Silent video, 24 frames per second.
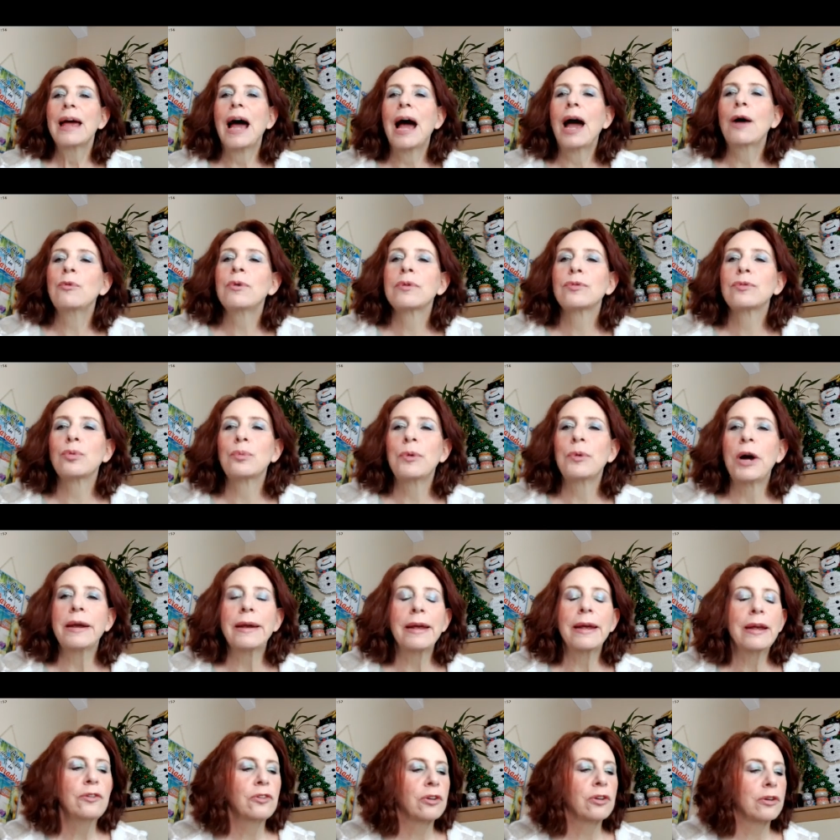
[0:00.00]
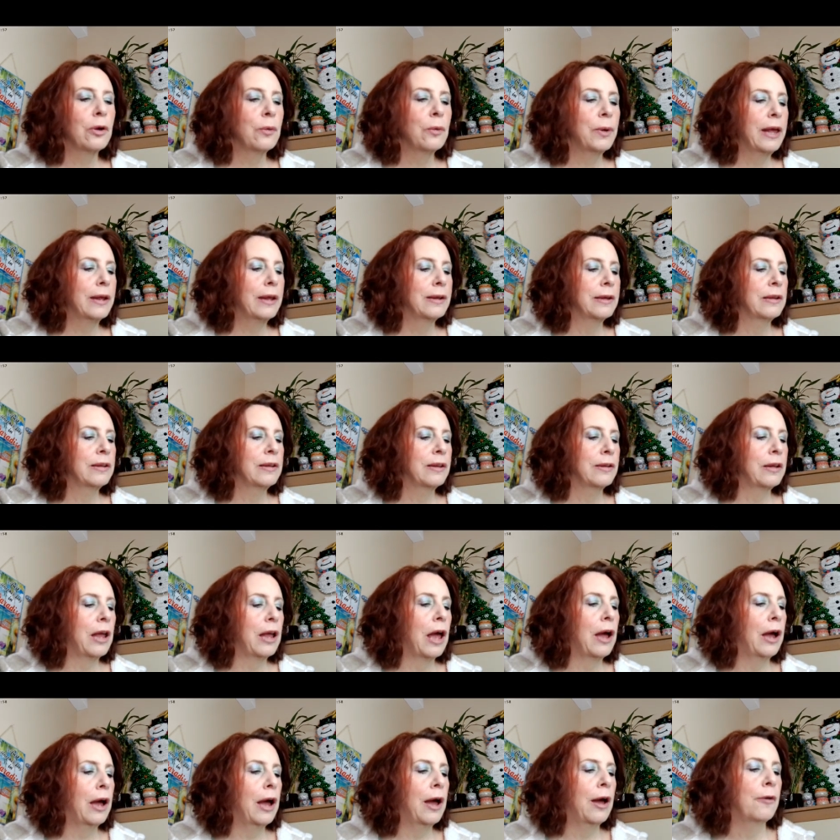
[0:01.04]
I was wanting to go ahead and
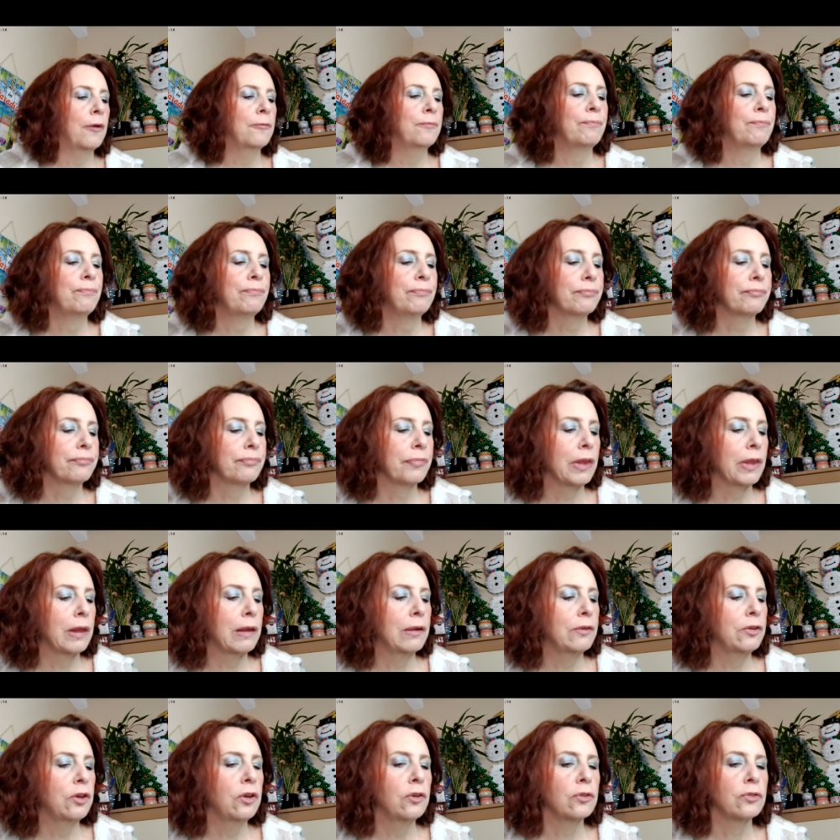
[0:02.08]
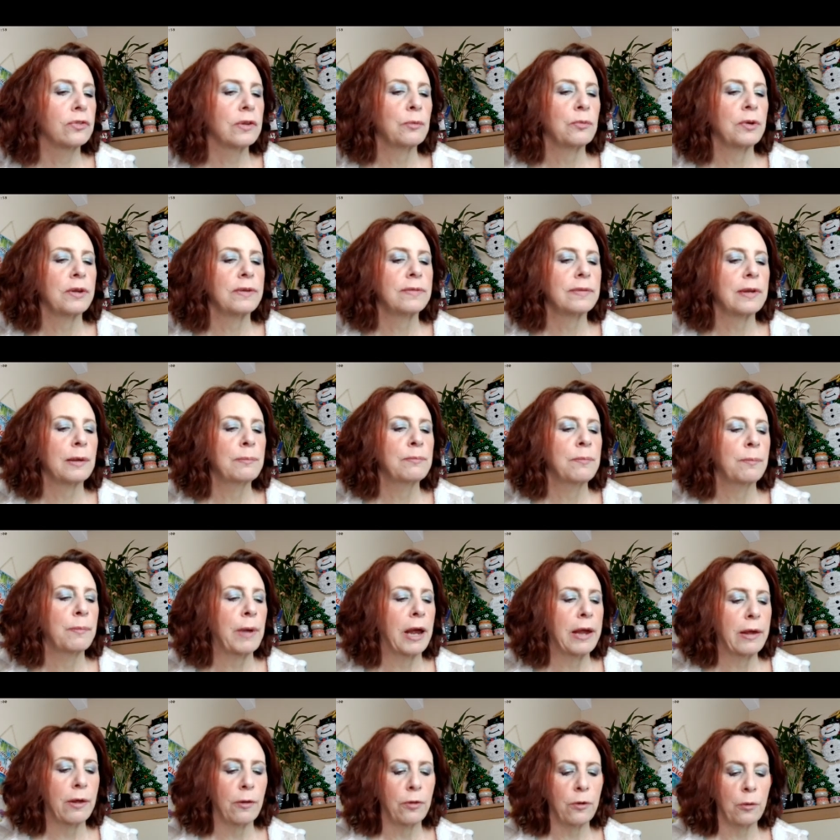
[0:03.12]
um, use it with some of
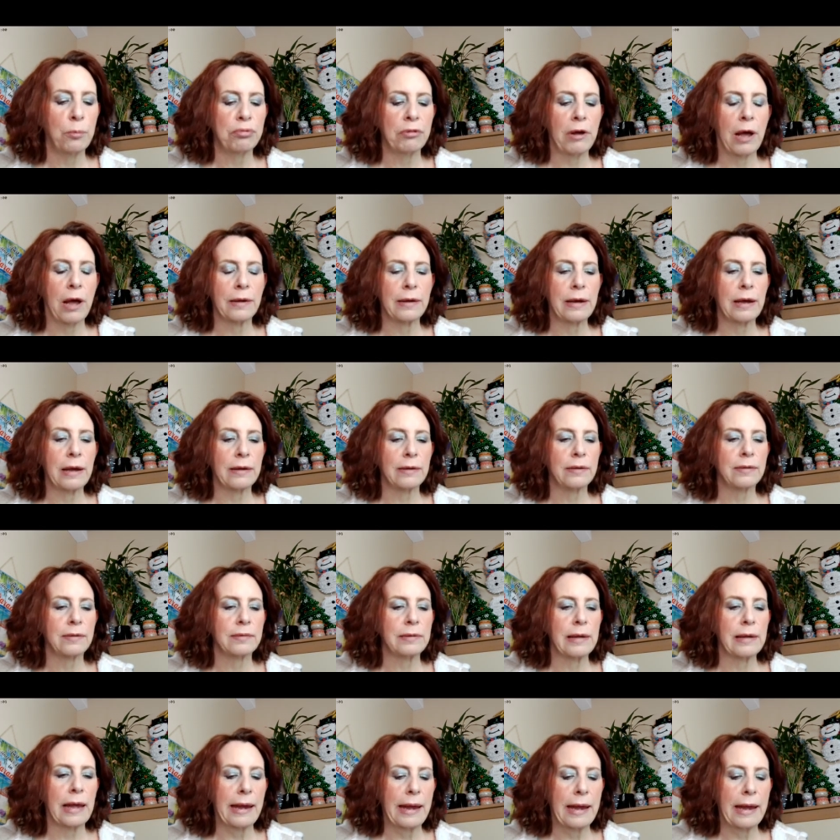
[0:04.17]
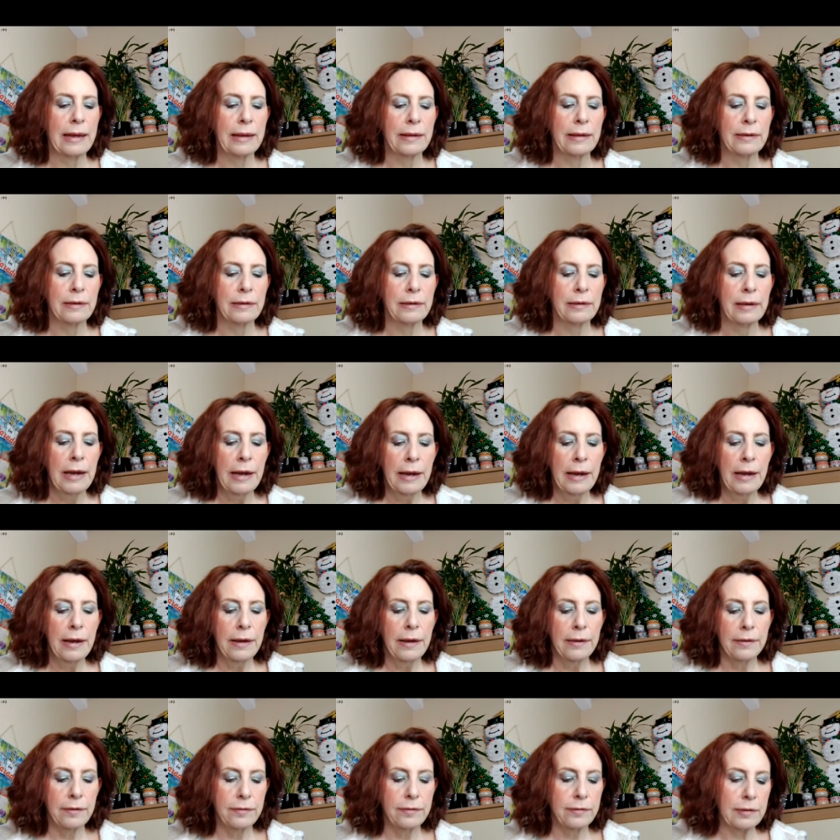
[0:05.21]
my other products and
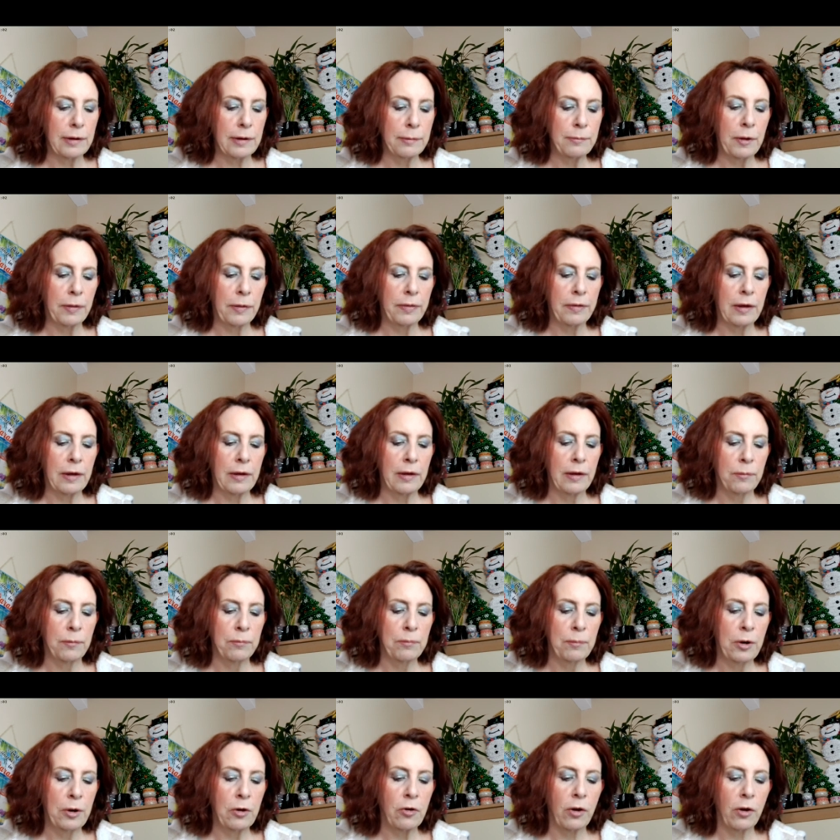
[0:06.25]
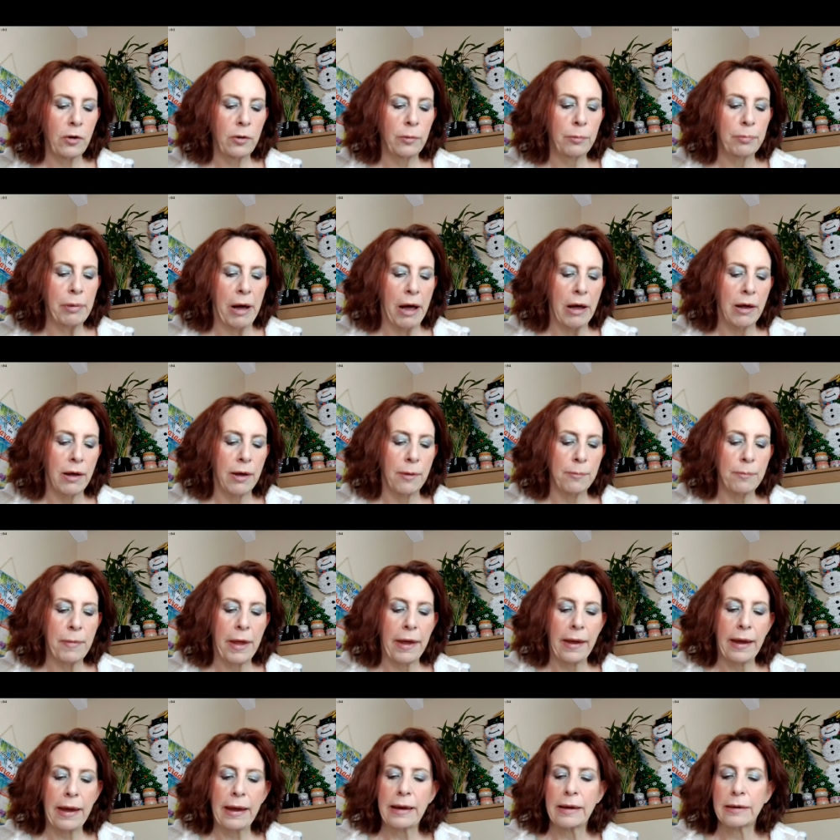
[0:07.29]
some of the Miracle Balm,
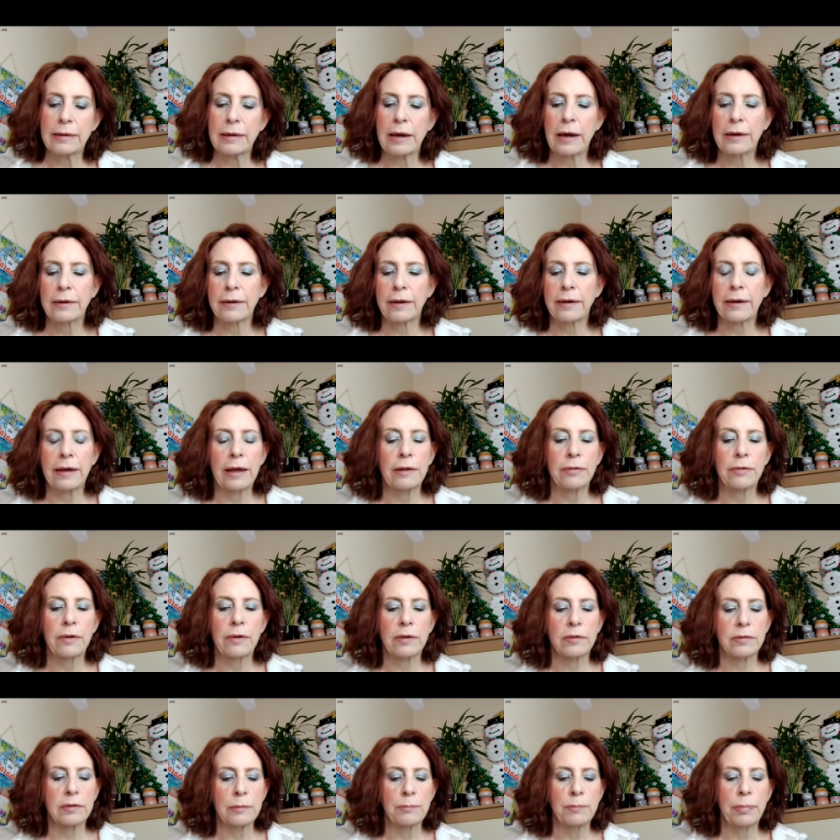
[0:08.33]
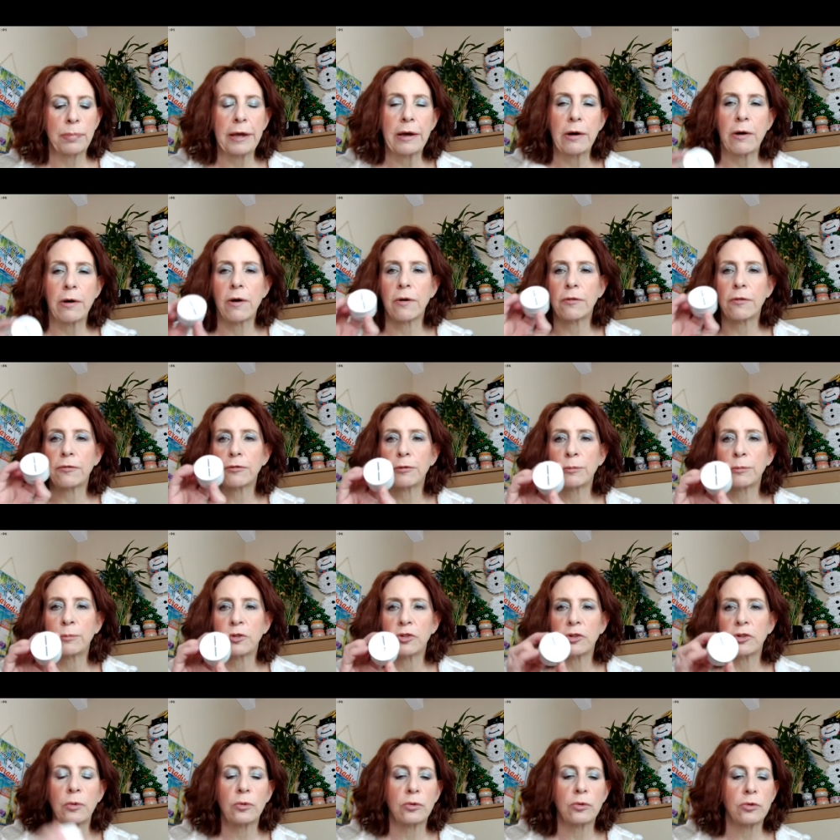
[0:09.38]
and I did get this in PR from
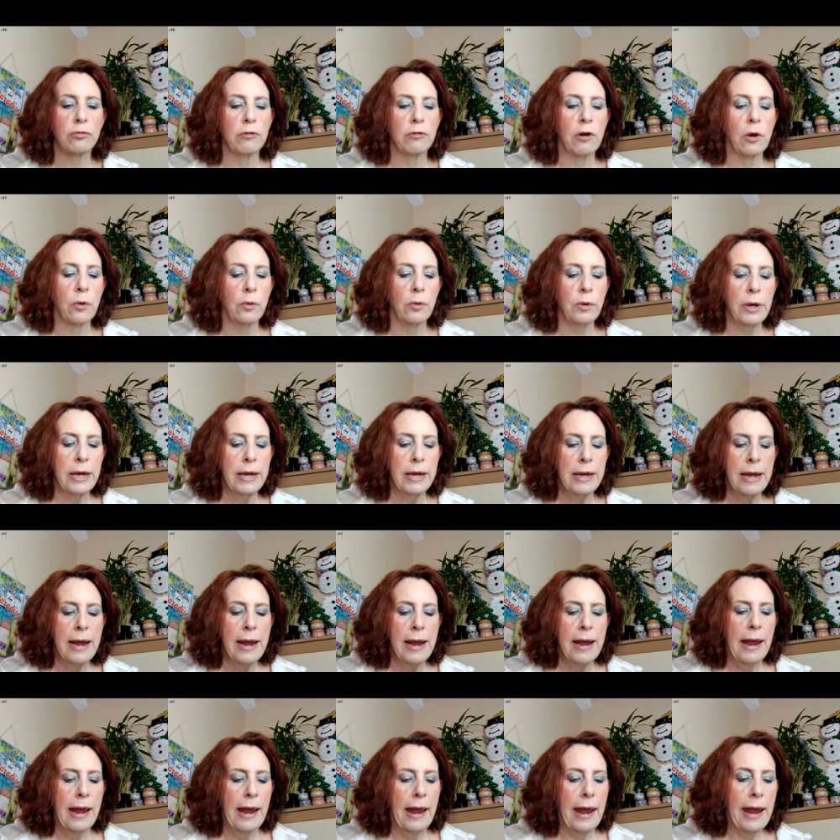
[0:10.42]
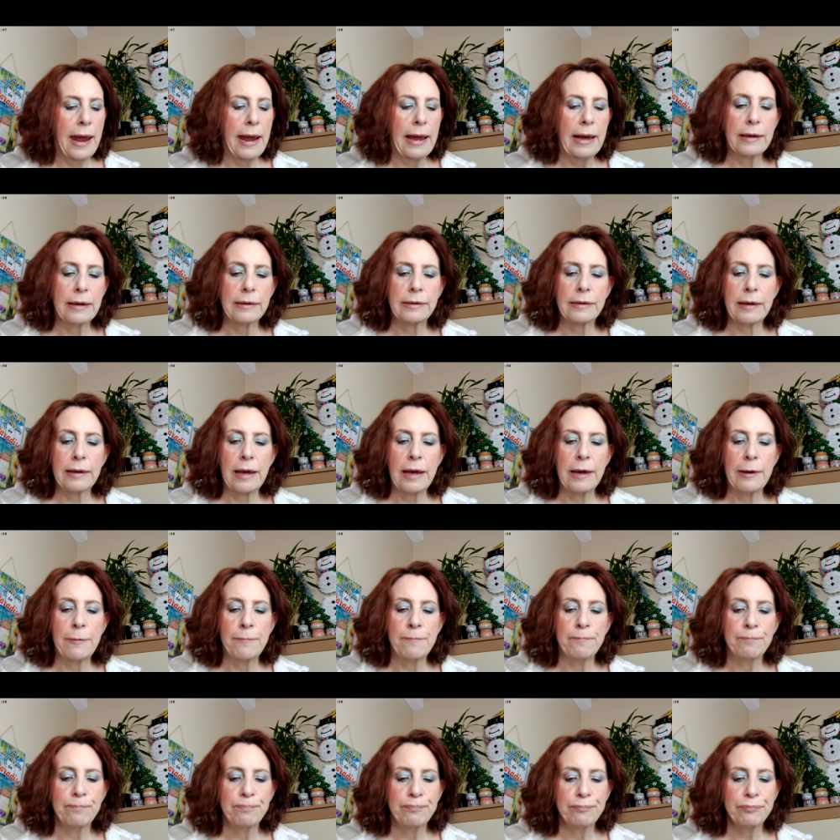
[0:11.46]
Jones Road, and
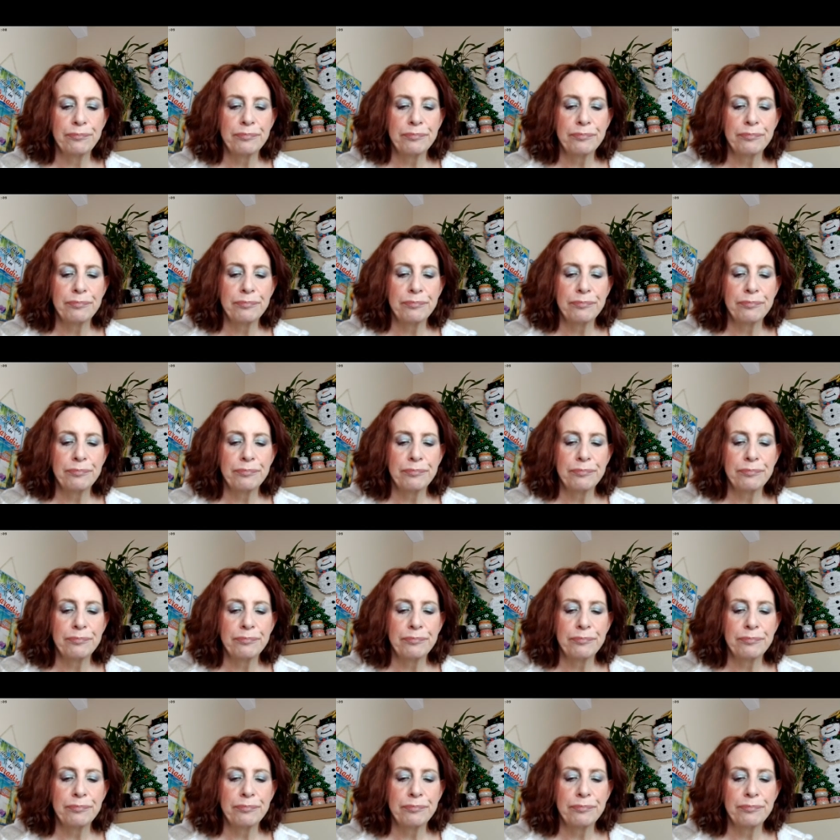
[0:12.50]
um,